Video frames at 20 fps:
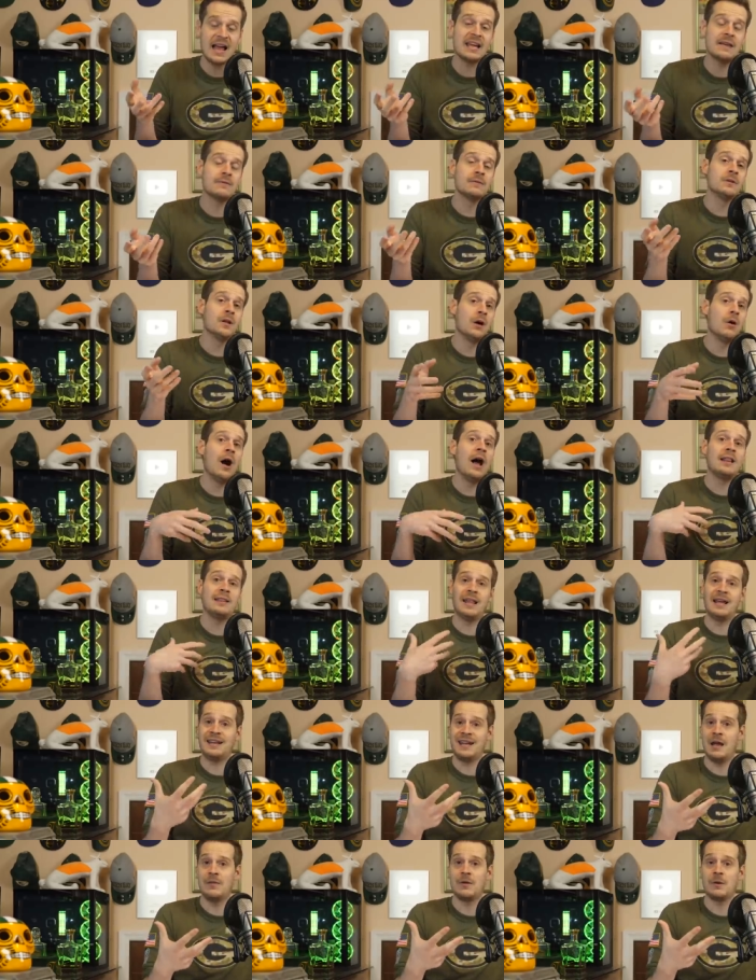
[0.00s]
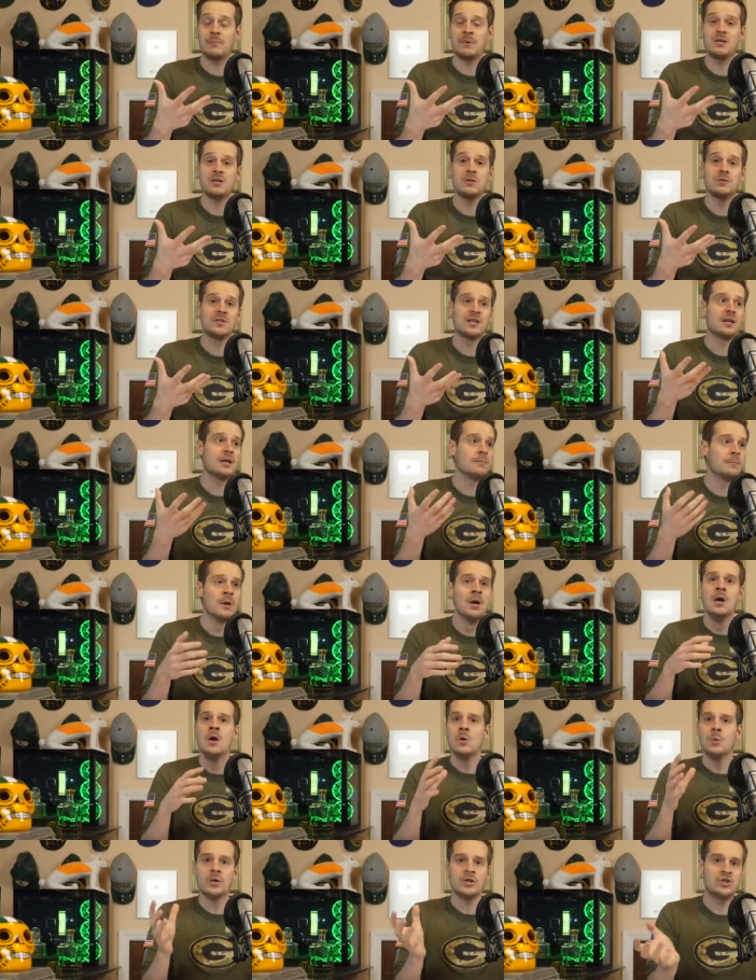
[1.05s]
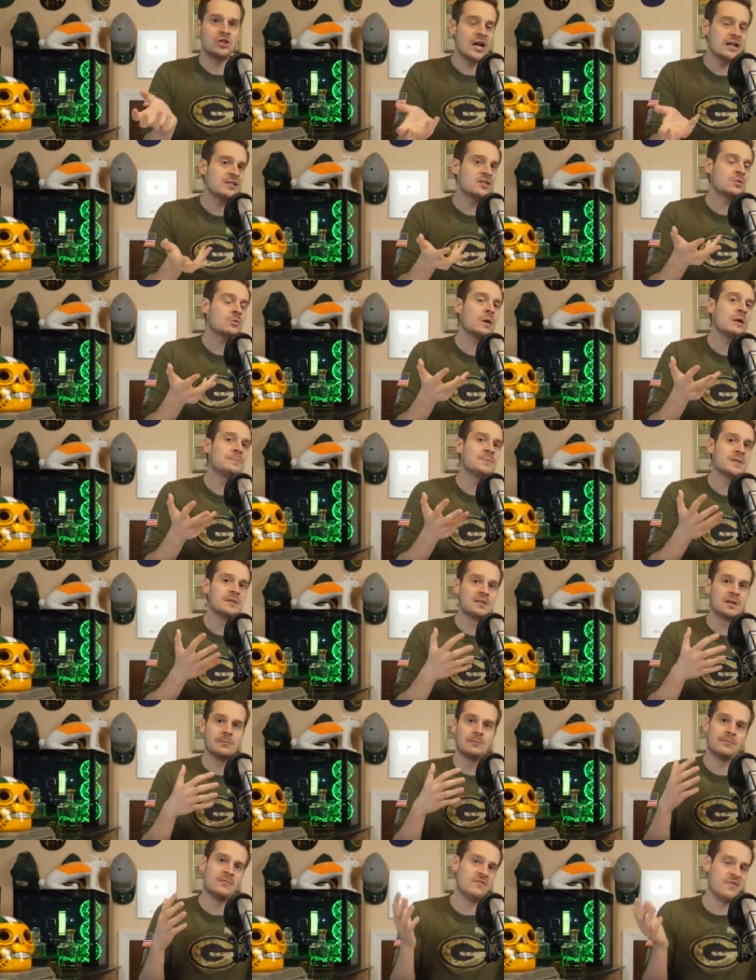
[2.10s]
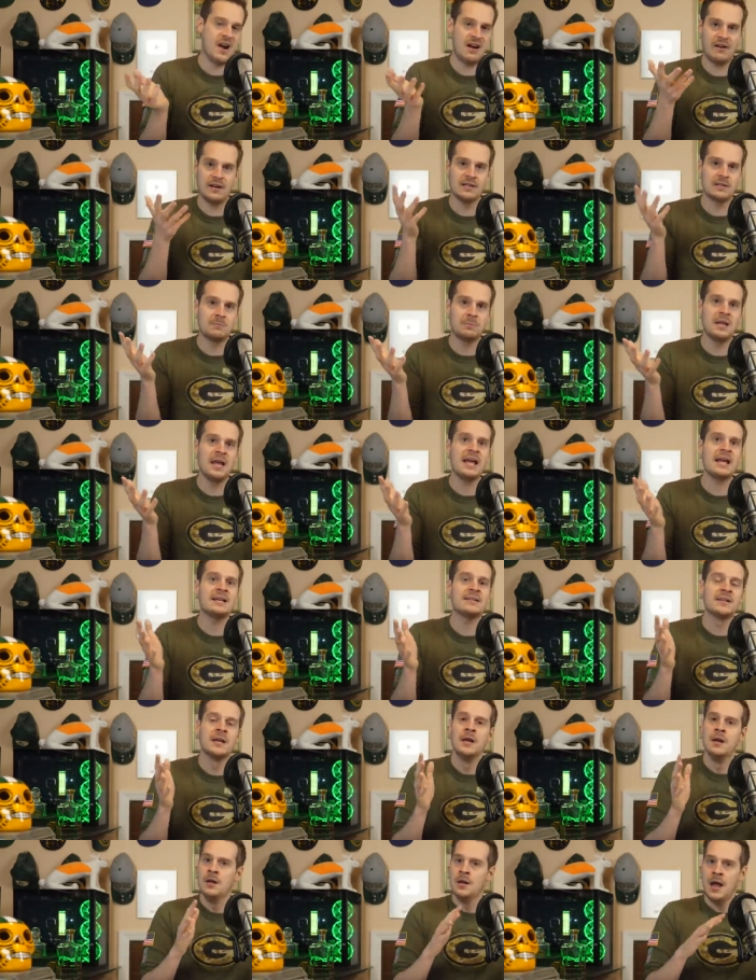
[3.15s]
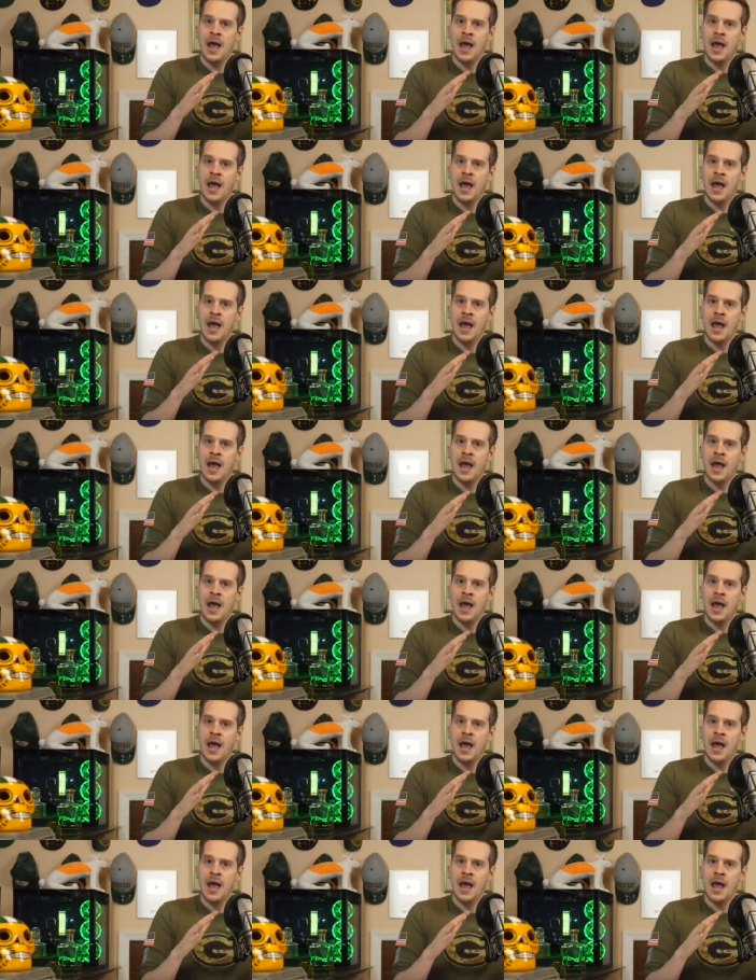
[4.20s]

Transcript: even though I like how they've been using him with jet sweeps and some various plays.